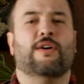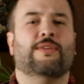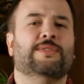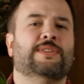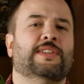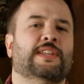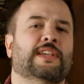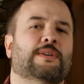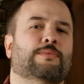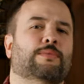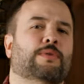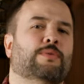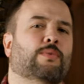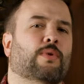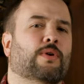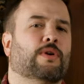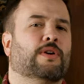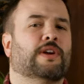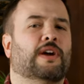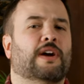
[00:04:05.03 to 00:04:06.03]
only would
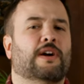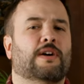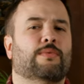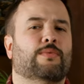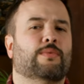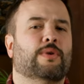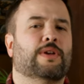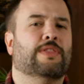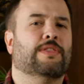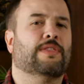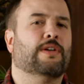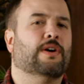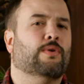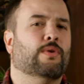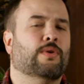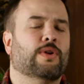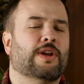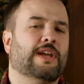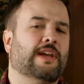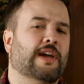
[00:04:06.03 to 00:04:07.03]
work with
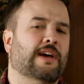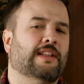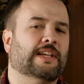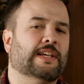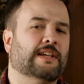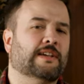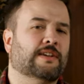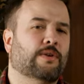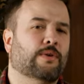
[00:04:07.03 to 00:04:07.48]
Orry-Kelly.